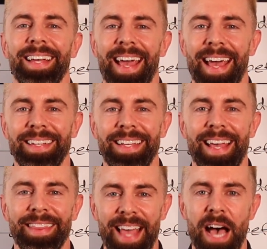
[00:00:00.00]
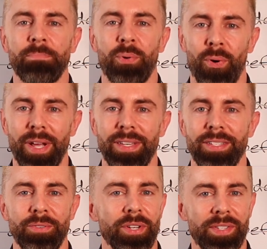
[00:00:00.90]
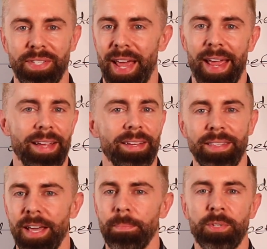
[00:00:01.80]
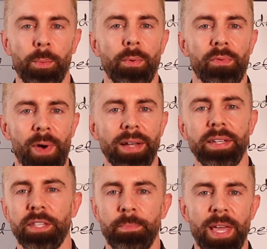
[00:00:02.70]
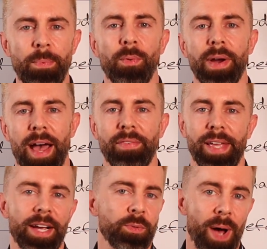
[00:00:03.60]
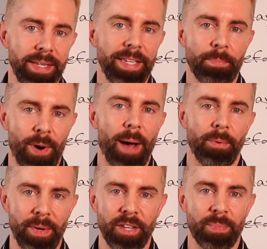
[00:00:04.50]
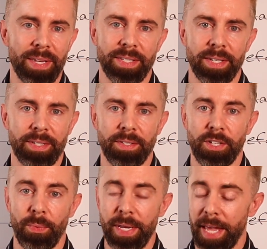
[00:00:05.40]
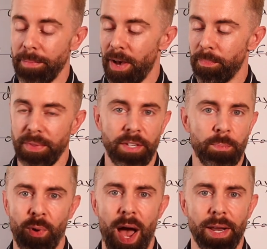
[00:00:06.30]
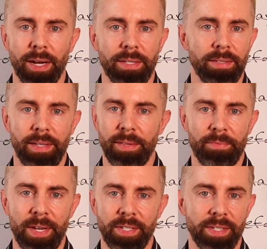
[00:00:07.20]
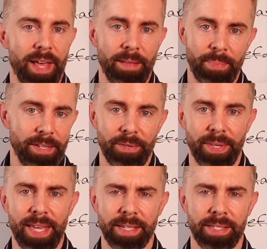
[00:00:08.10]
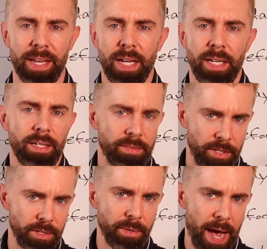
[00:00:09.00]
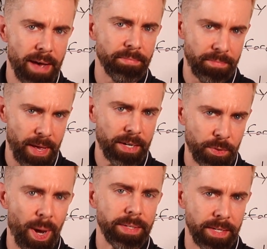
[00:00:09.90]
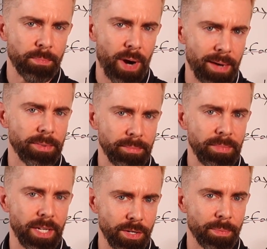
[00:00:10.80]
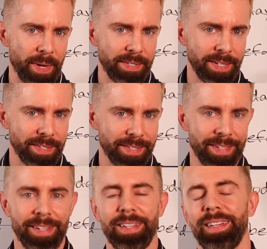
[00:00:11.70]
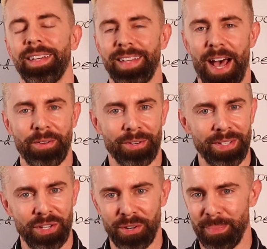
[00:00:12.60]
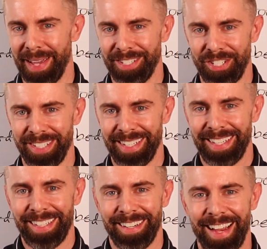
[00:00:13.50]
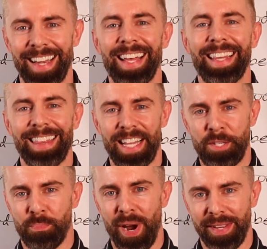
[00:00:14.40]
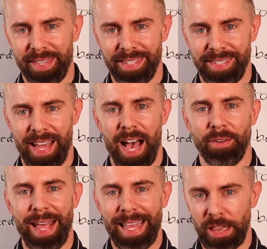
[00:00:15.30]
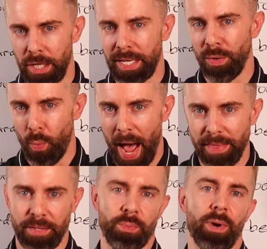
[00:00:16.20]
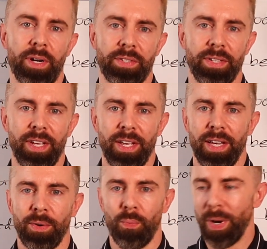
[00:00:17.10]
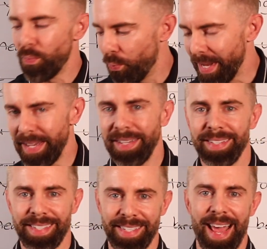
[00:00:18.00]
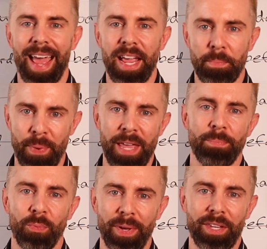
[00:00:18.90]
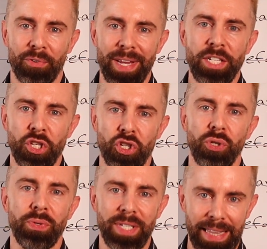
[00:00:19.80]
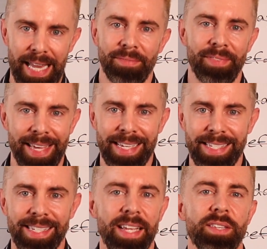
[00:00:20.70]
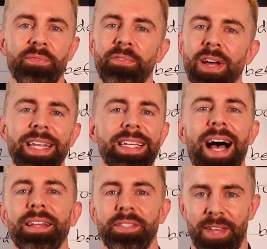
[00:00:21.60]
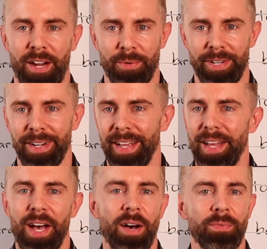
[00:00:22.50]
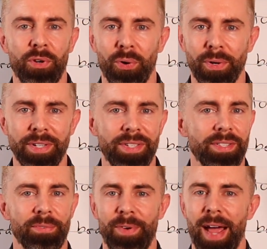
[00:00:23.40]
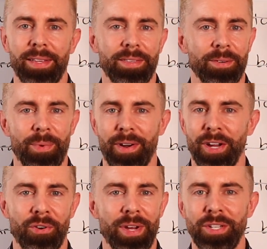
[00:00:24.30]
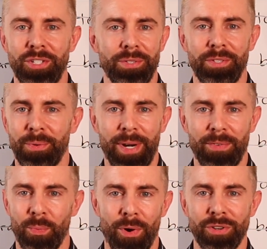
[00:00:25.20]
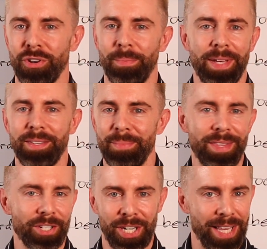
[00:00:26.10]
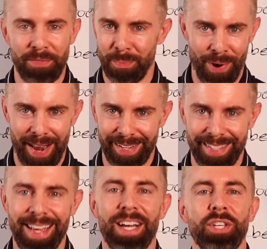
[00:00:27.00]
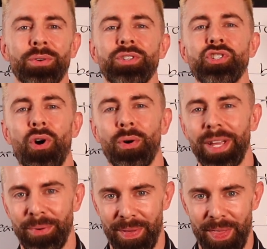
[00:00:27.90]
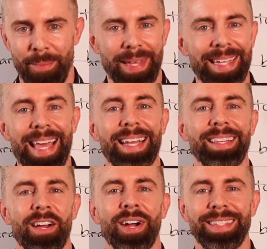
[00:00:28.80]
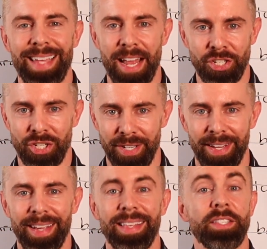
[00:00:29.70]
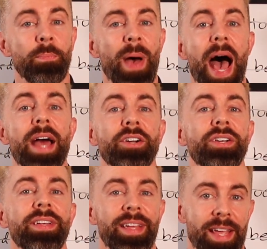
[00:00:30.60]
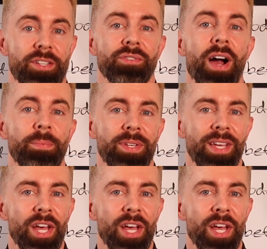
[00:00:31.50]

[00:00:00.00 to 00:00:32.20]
And at that point, you just say, yep, so what we found is that people were having XYZ problem in their business. So we came up with this product that fixes that by doing this. Do you have XYZ problem in your business? And now you're into your pitch. All right, let's break this down and look at why this works. When we say people with green shoes love this, it's a funny non sequitur. Of course, the fact that they're wearing green shoes or whatever wardrobe doesn't mean they're going to love your product. You're joking with them and getting their attention. It's a pattern interrupt.